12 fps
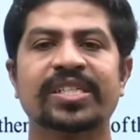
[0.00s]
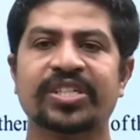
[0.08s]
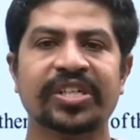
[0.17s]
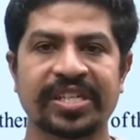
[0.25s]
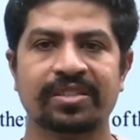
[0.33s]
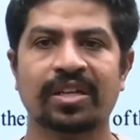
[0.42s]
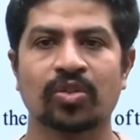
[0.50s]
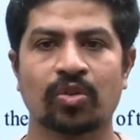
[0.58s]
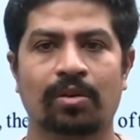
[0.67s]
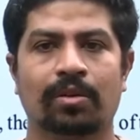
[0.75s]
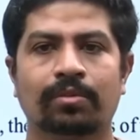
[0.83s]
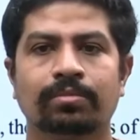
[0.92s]
days, that's
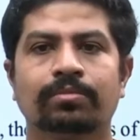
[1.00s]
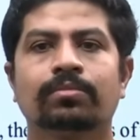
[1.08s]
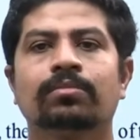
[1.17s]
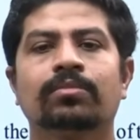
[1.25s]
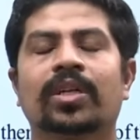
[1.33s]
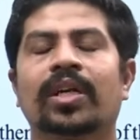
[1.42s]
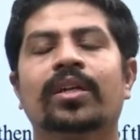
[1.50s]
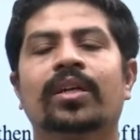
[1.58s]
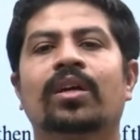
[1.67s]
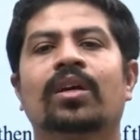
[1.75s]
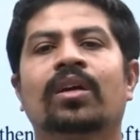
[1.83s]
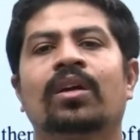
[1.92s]
all, right?
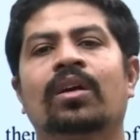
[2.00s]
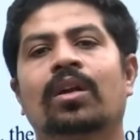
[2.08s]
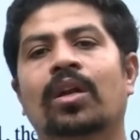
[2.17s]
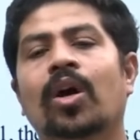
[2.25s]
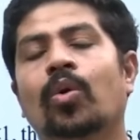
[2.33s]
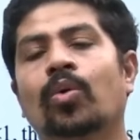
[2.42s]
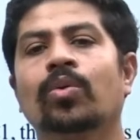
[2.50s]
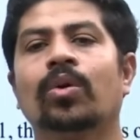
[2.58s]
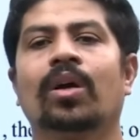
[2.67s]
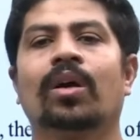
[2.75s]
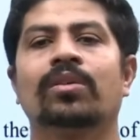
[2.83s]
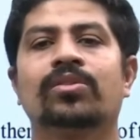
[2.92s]
Now,
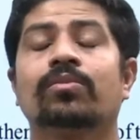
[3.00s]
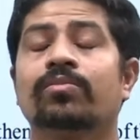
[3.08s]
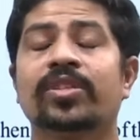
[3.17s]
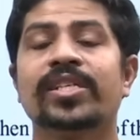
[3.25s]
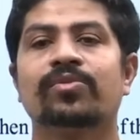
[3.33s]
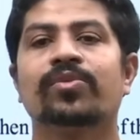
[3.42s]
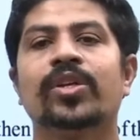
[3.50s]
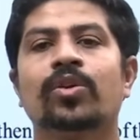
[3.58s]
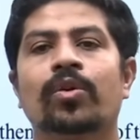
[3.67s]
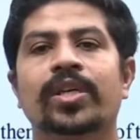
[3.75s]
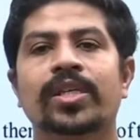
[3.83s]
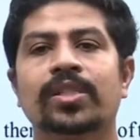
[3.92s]
so this
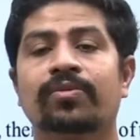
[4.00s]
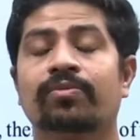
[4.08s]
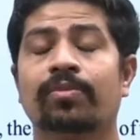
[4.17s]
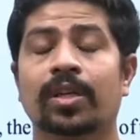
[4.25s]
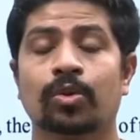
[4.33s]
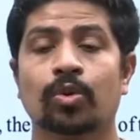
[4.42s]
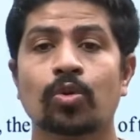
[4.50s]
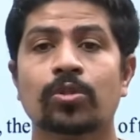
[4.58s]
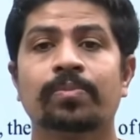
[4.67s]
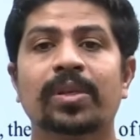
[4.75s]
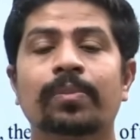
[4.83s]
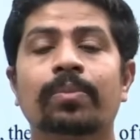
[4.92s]
video is for those
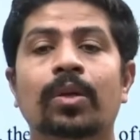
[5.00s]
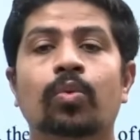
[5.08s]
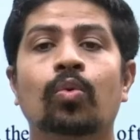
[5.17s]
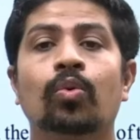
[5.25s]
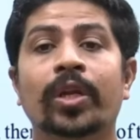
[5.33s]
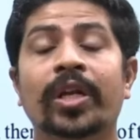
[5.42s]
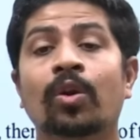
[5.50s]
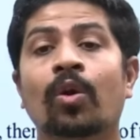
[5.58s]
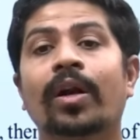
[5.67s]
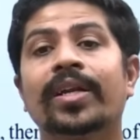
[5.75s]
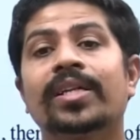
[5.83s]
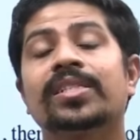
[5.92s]
people who did
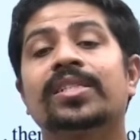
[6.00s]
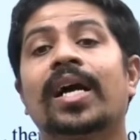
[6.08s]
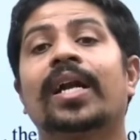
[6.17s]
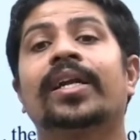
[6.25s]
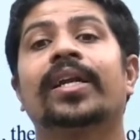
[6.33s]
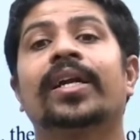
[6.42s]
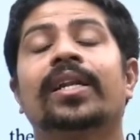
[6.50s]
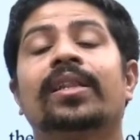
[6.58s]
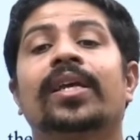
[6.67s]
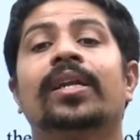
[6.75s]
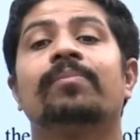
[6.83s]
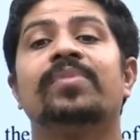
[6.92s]
not yet started
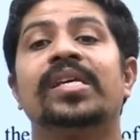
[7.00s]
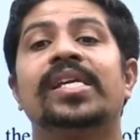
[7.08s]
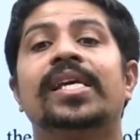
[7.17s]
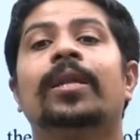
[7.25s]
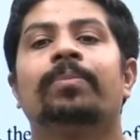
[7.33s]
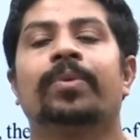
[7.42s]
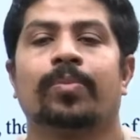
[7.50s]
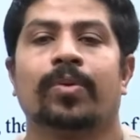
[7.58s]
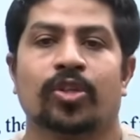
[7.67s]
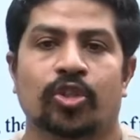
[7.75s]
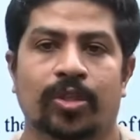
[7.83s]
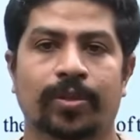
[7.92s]
their BEL
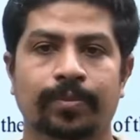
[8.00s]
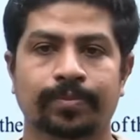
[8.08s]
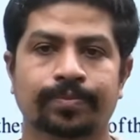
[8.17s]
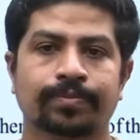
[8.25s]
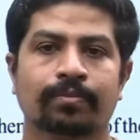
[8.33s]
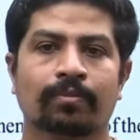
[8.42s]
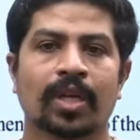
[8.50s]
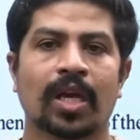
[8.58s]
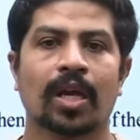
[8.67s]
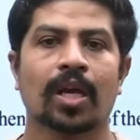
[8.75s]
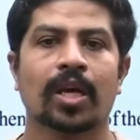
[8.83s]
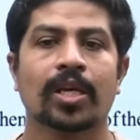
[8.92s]
preparation.
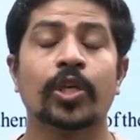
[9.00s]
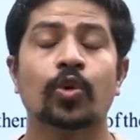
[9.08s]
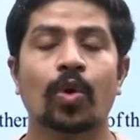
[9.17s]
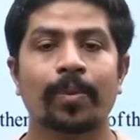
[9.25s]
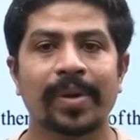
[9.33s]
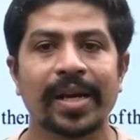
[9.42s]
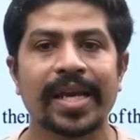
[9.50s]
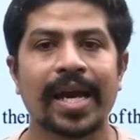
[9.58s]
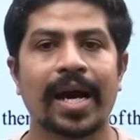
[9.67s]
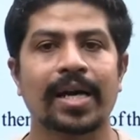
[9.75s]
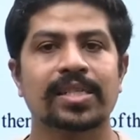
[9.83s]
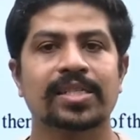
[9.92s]

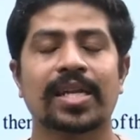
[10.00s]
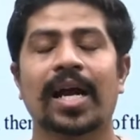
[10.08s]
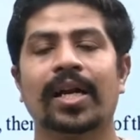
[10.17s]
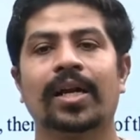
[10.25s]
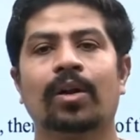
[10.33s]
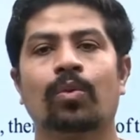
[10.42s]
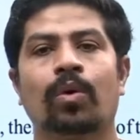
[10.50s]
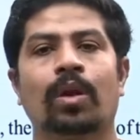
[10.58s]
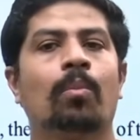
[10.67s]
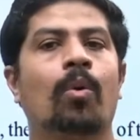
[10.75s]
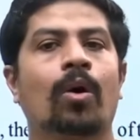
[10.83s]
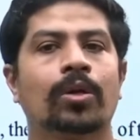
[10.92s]
Yourpedia started
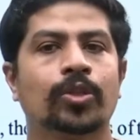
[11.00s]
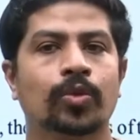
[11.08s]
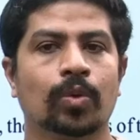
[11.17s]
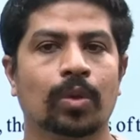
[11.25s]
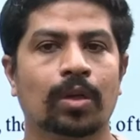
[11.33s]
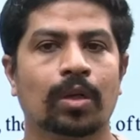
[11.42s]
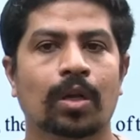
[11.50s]
one module